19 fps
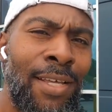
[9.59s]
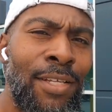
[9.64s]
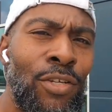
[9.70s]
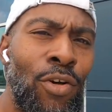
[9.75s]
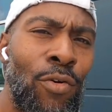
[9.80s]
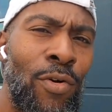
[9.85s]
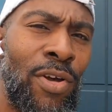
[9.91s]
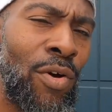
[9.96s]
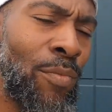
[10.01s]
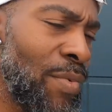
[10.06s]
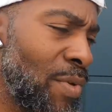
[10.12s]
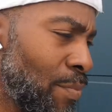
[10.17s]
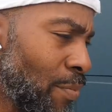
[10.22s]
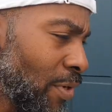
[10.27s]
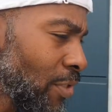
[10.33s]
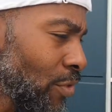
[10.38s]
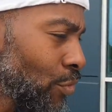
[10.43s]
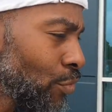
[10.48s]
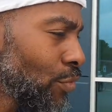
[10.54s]
It's gonna help me
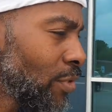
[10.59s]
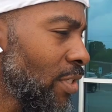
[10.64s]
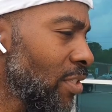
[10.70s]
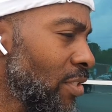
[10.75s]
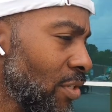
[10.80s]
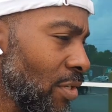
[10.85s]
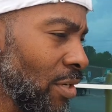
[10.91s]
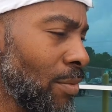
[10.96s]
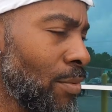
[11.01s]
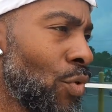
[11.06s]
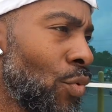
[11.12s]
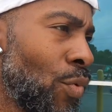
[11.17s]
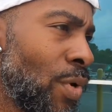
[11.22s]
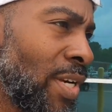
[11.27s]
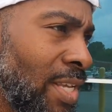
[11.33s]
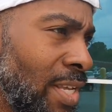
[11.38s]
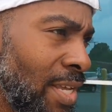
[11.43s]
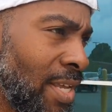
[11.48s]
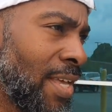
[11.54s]
bust through this
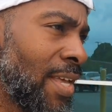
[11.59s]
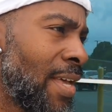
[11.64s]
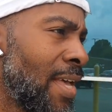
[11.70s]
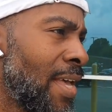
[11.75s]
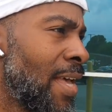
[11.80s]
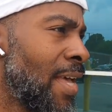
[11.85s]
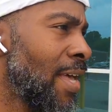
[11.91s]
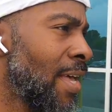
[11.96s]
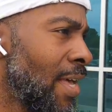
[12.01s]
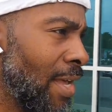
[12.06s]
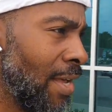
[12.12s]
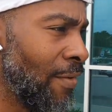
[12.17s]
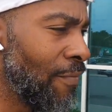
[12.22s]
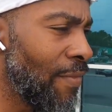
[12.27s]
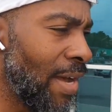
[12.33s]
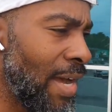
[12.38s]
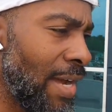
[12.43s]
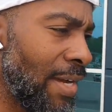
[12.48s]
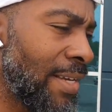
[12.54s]

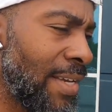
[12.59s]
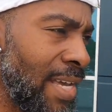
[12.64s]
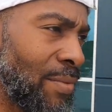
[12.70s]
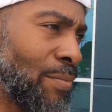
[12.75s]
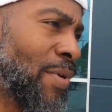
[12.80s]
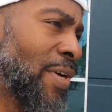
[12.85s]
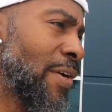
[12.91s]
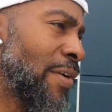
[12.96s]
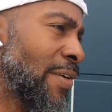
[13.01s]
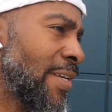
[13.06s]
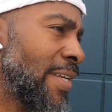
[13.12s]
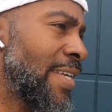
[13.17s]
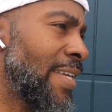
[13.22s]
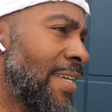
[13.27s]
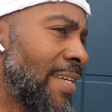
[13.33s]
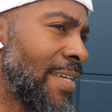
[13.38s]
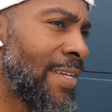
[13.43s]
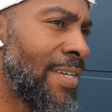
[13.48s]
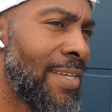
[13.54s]
sub-25K barrier
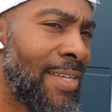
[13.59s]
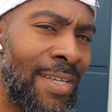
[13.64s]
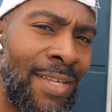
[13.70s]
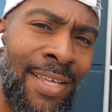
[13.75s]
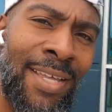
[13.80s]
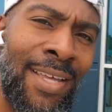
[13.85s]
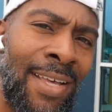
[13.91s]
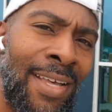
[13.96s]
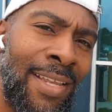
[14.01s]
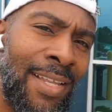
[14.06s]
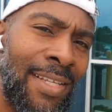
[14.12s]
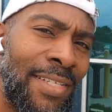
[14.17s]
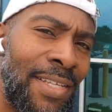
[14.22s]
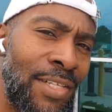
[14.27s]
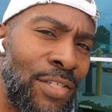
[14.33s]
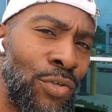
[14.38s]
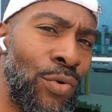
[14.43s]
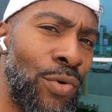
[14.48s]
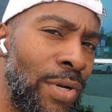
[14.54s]
again.
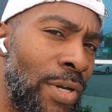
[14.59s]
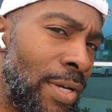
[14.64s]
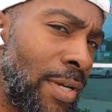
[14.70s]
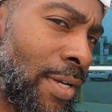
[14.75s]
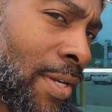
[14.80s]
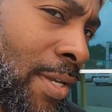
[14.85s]
Let's get to it.